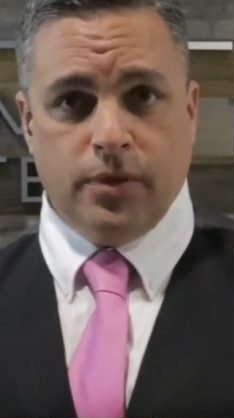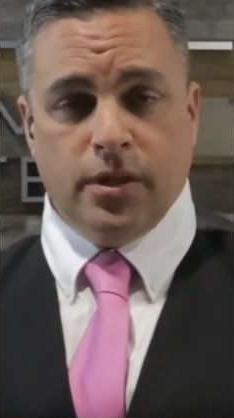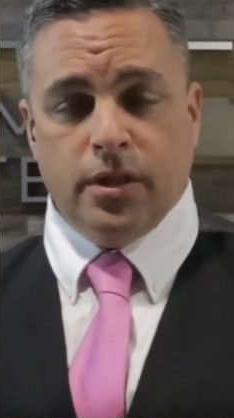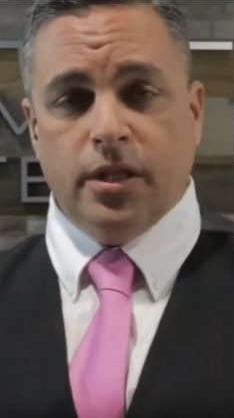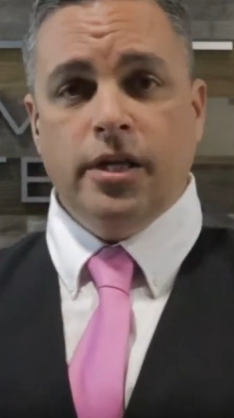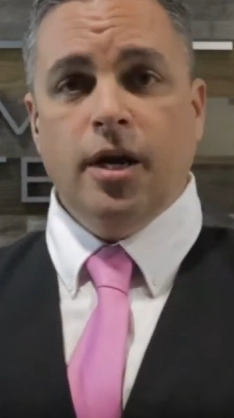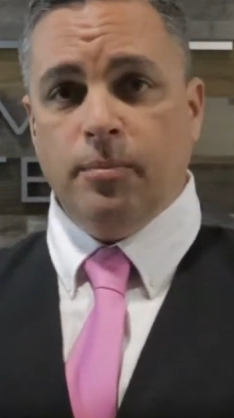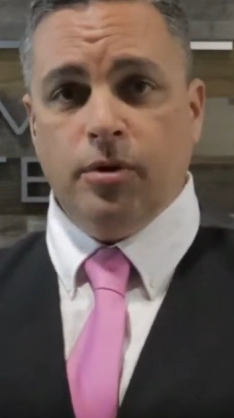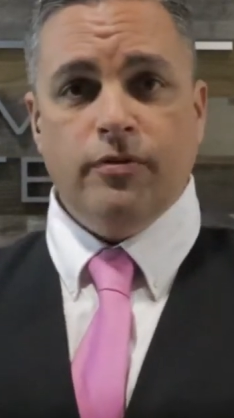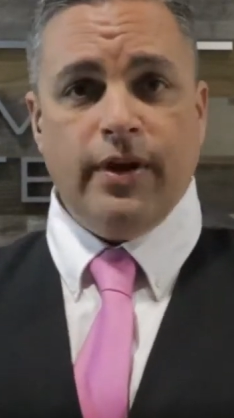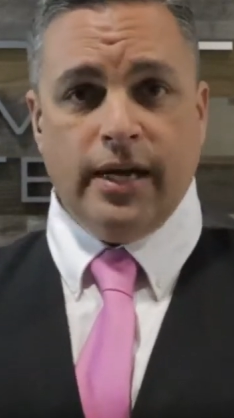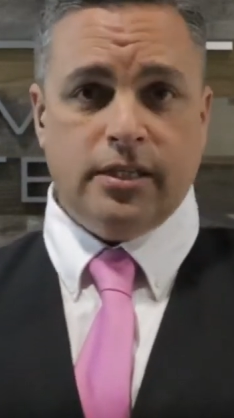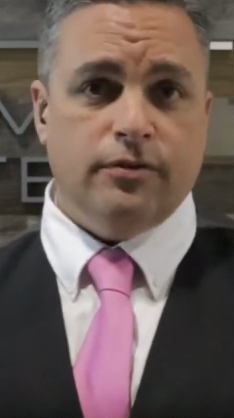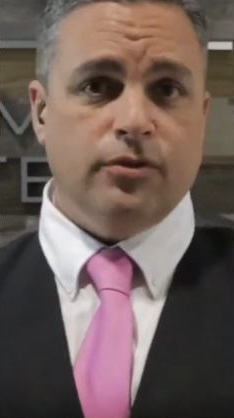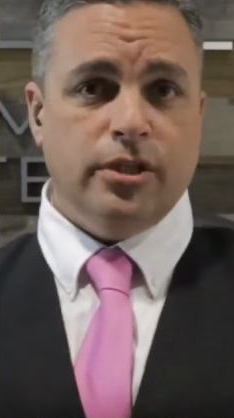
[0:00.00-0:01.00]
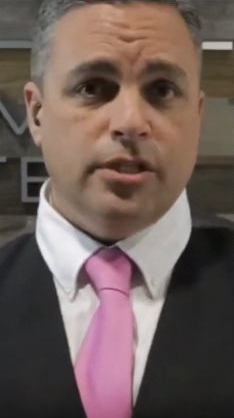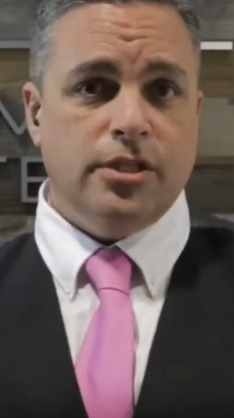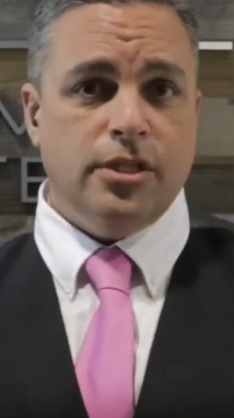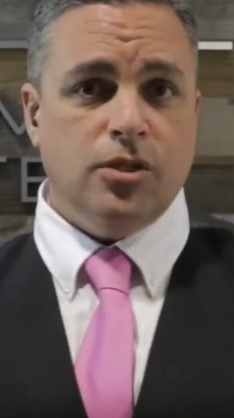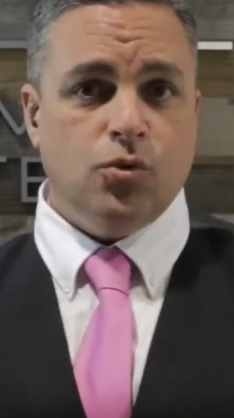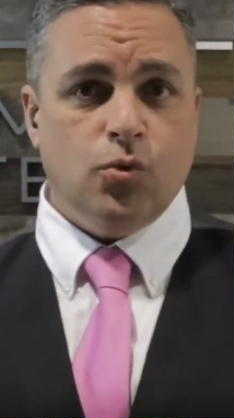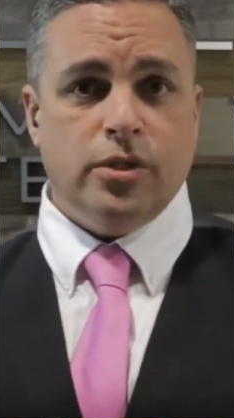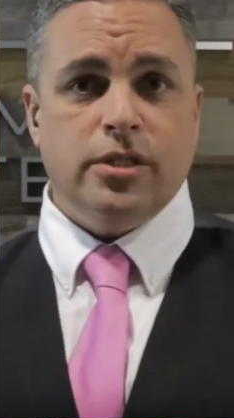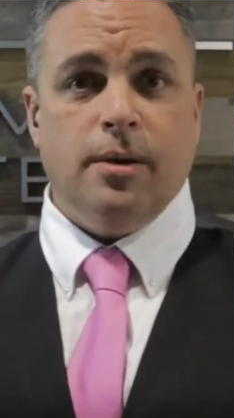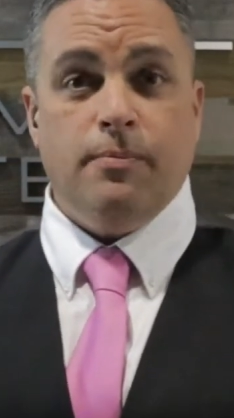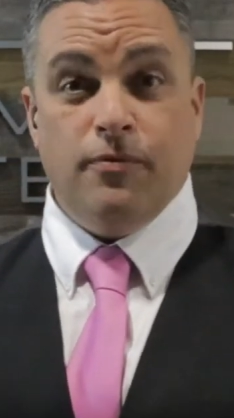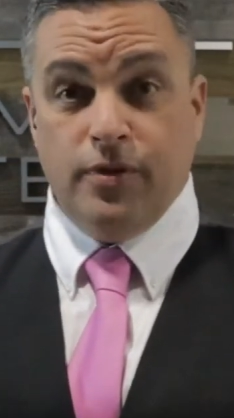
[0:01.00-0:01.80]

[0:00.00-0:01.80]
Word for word: The number of active listings was up